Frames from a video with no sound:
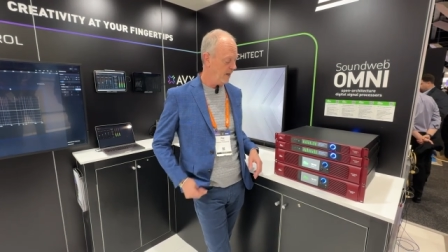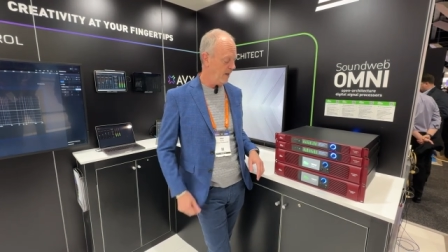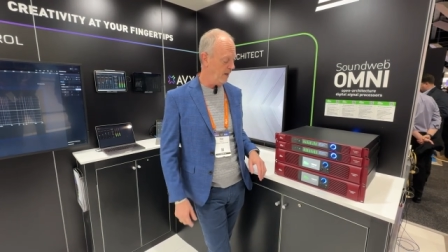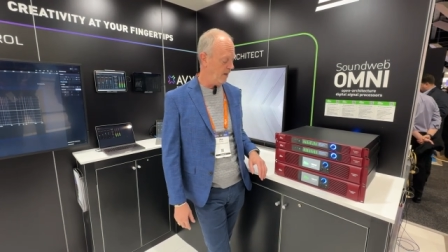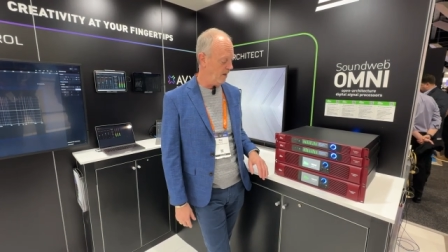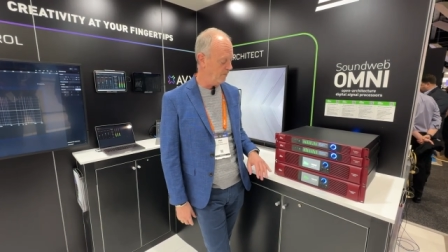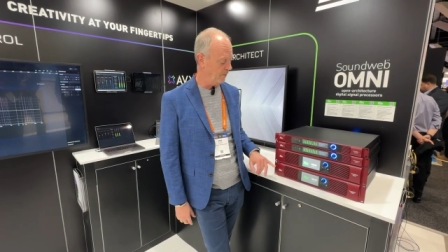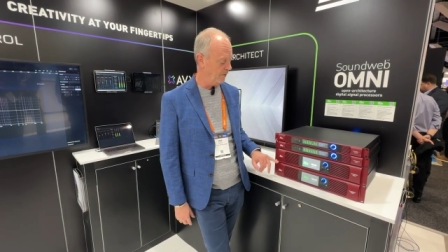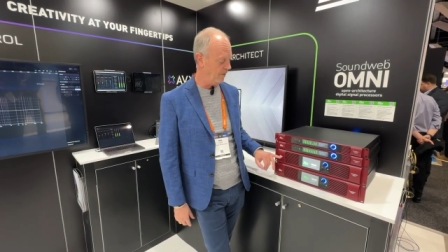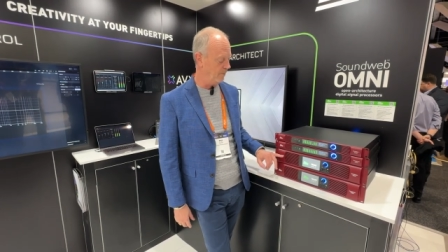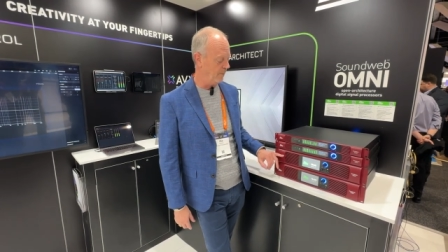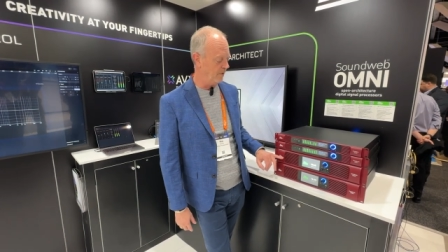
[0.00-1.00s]
Um,
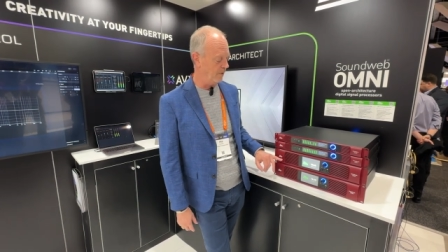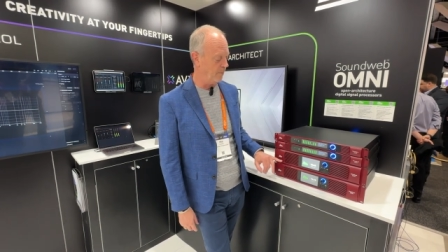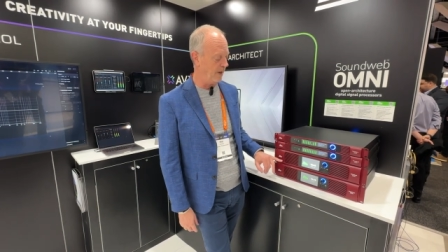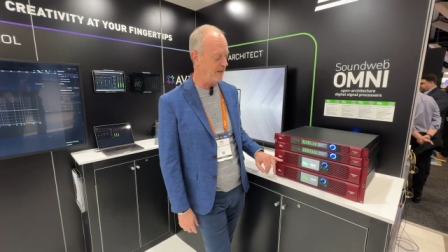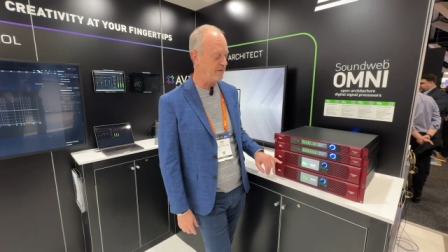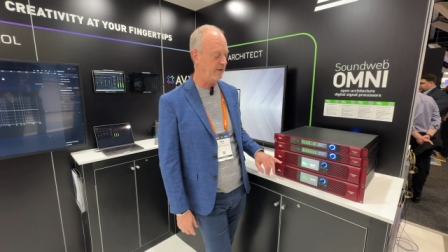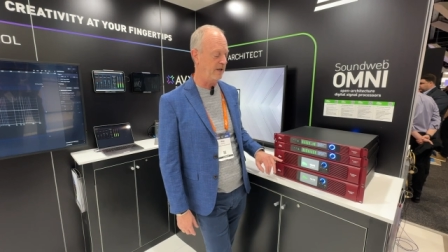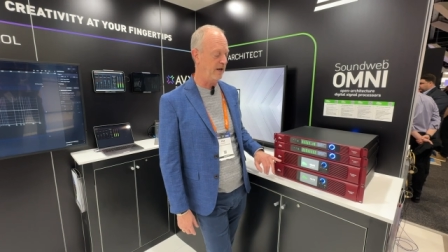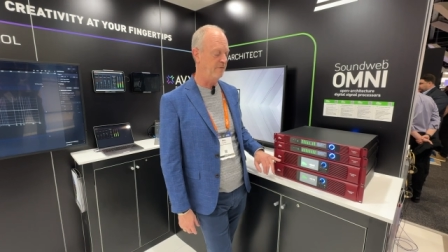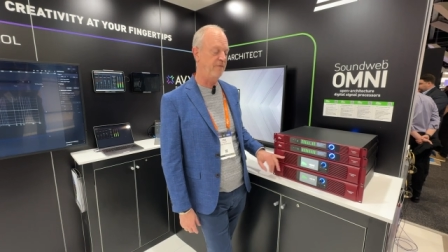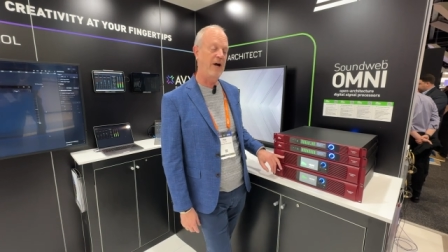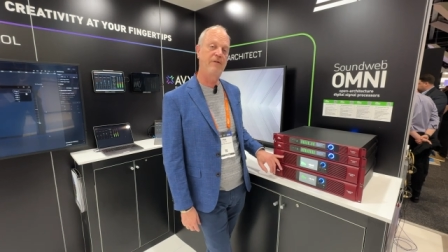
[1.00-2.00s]
they're, they're basically
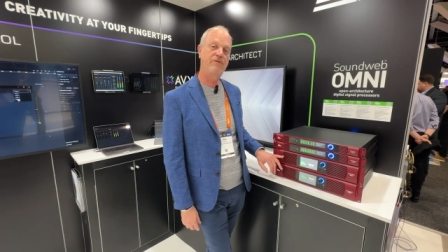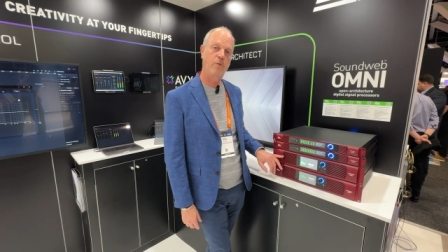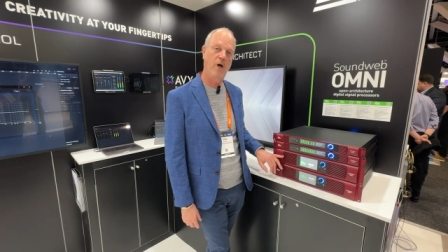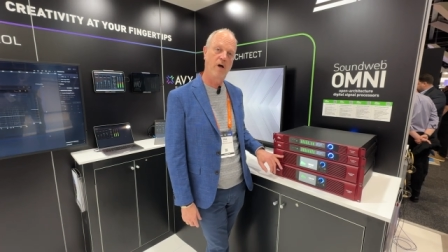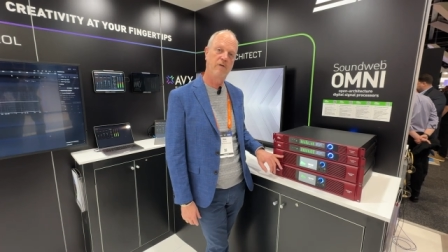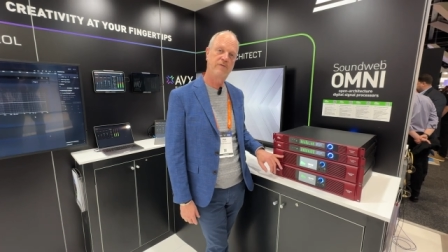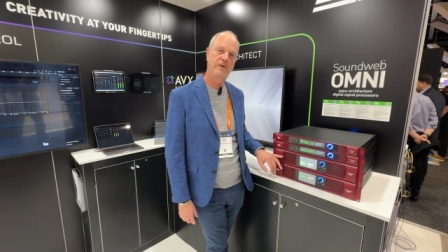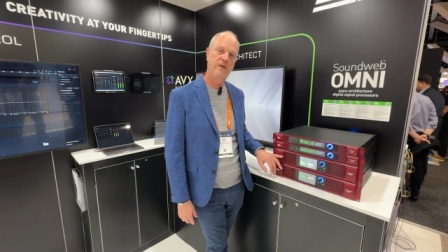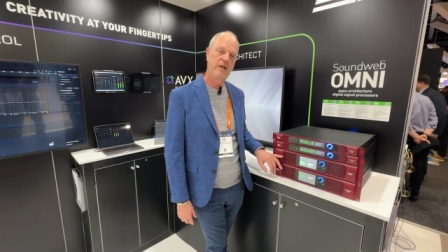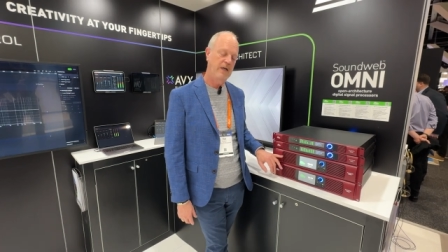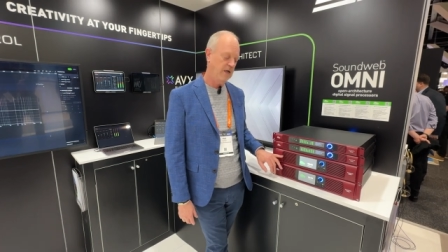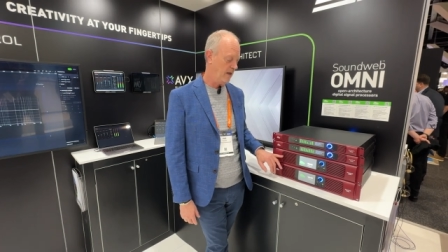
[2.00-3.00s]
a 512
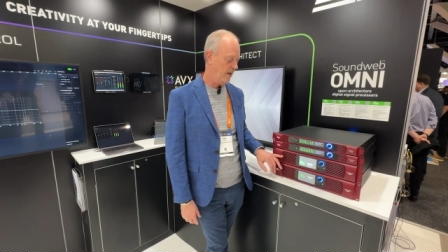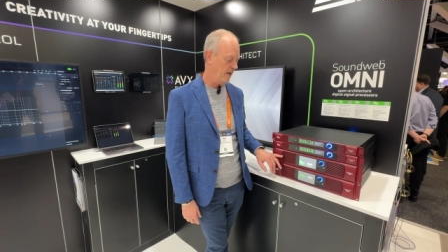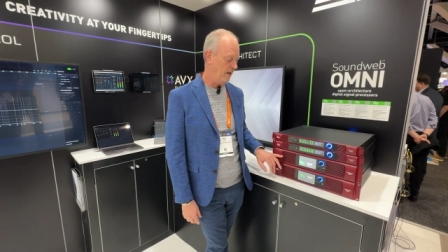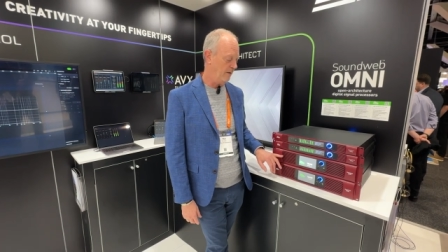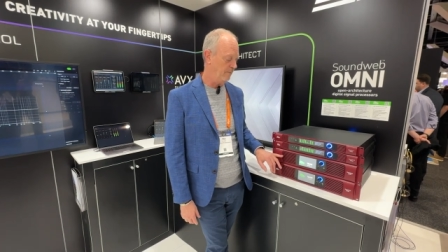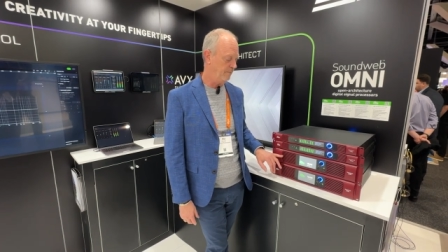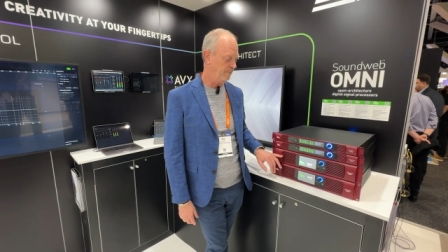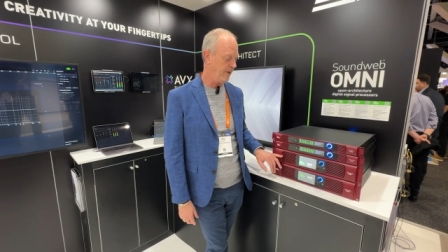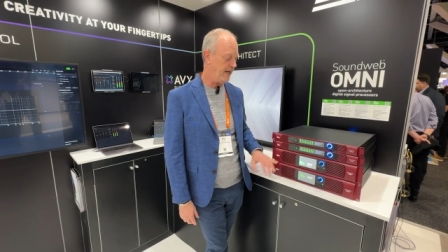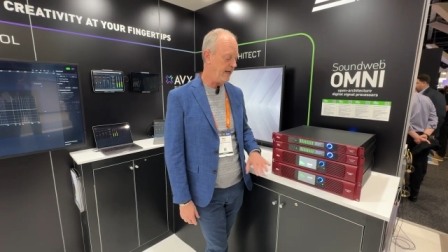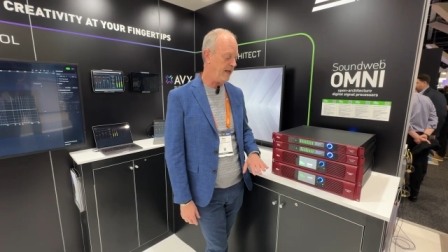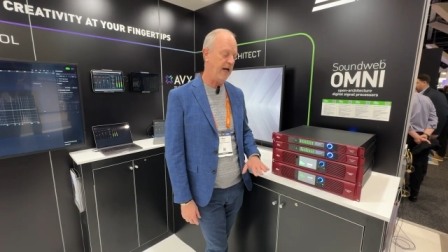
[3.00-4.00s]
uh,
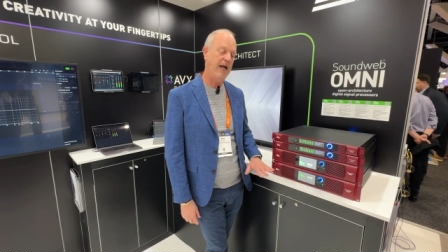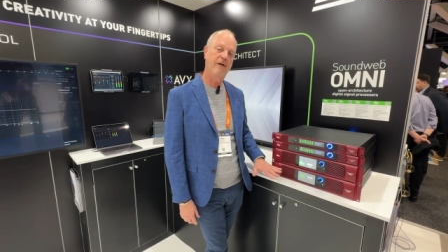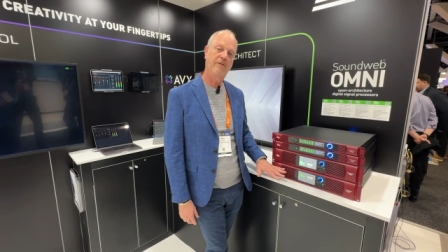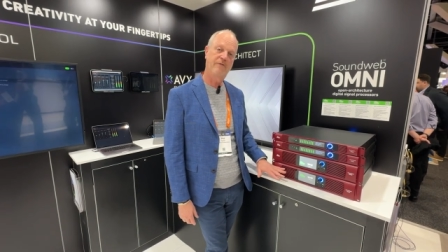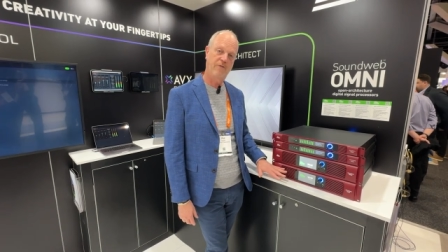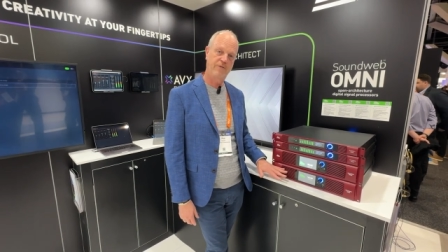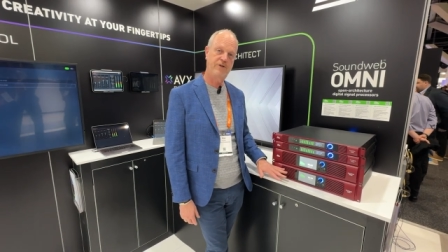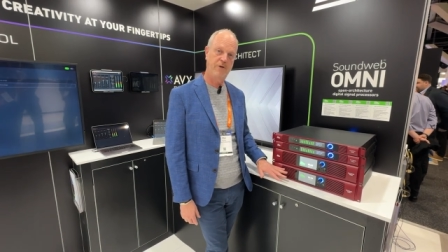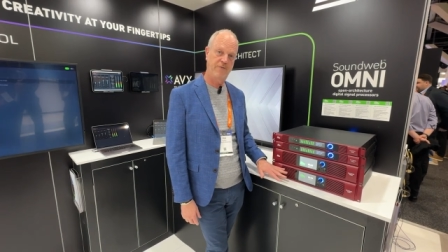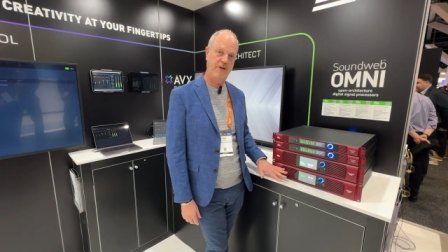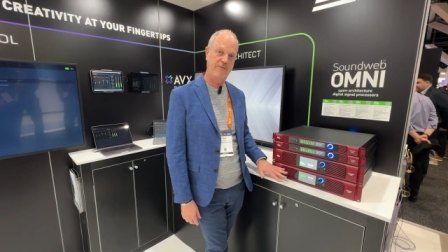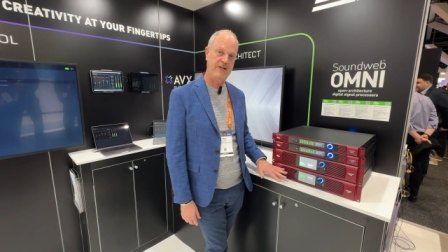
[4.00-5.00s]
P and a
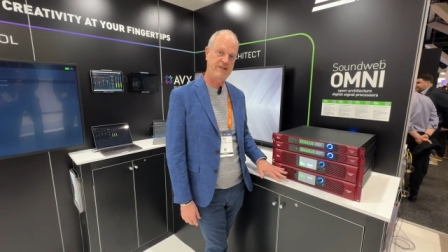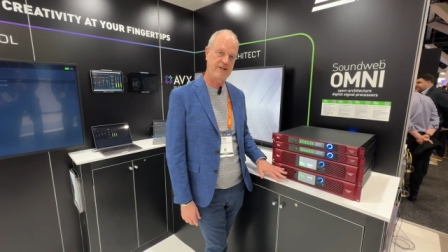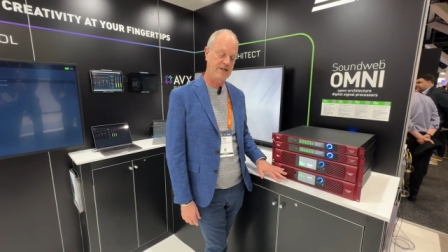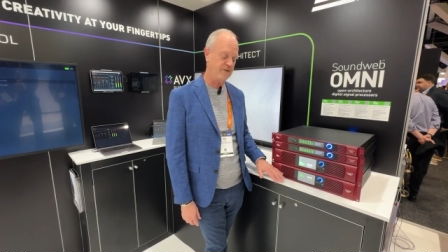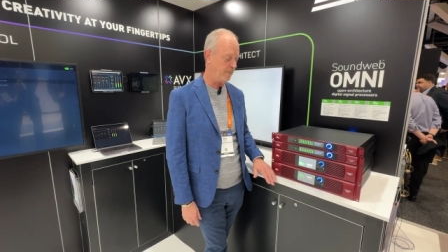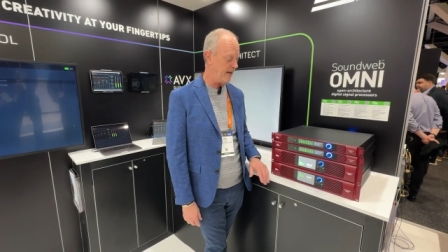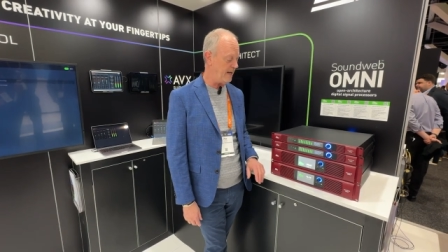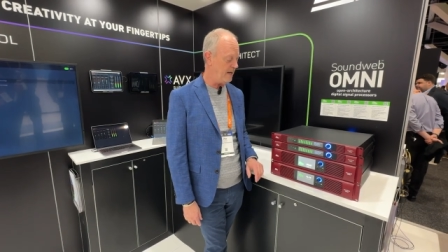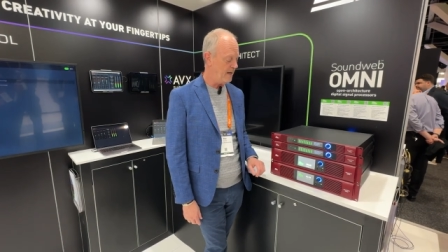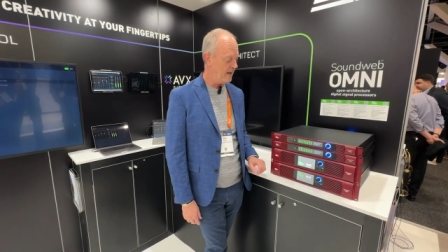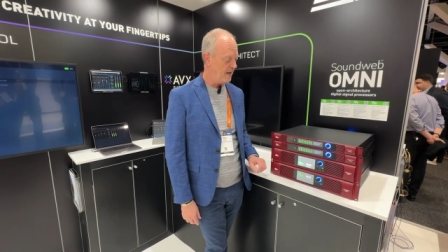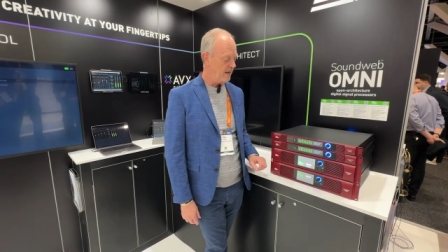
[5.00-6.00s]
256 P.
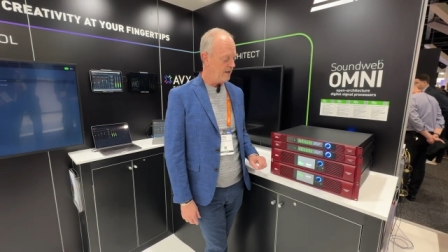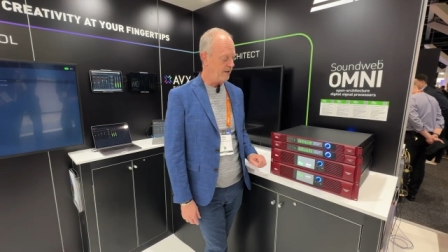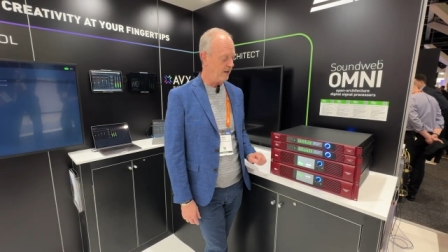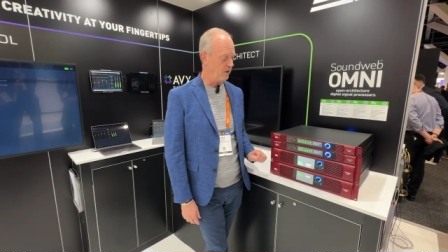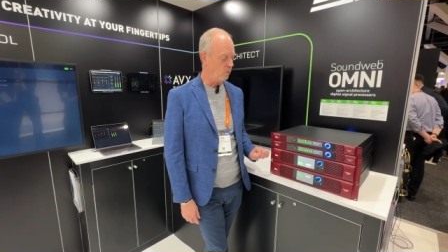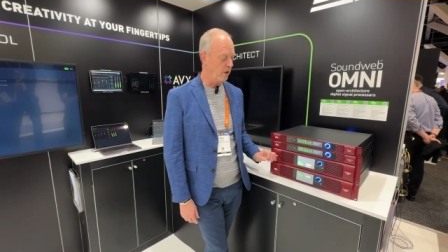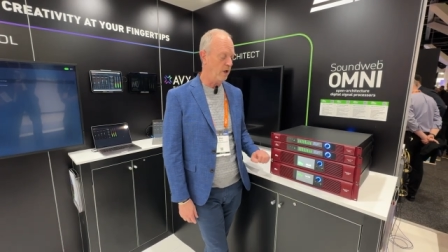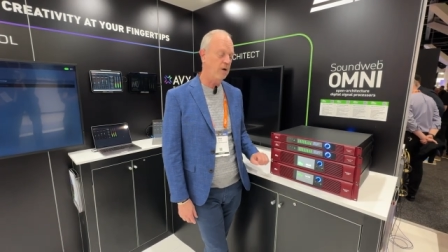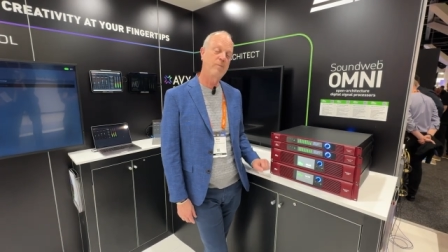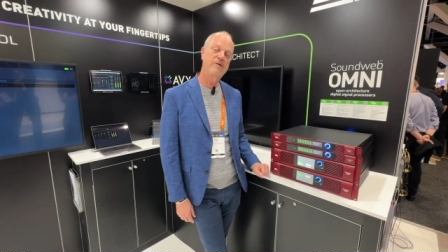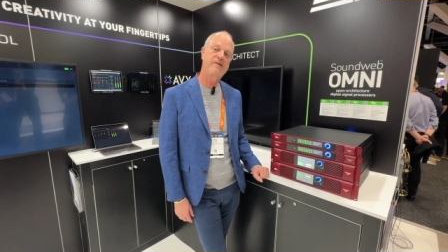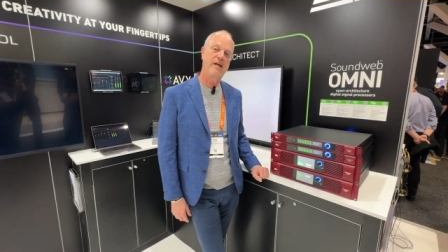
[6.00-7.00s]
They're
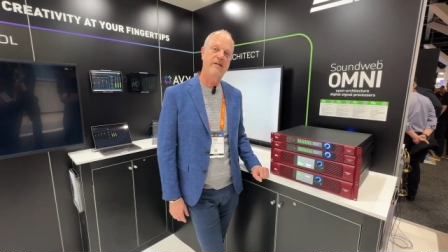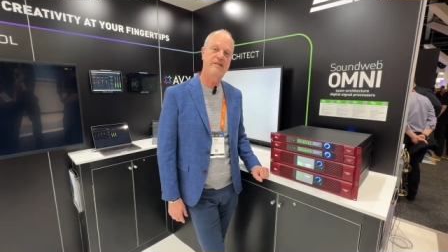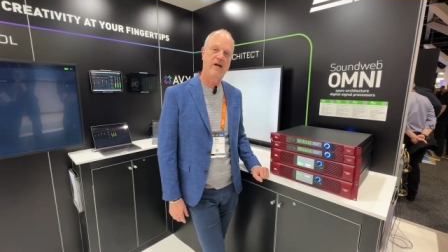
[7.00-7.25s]
100%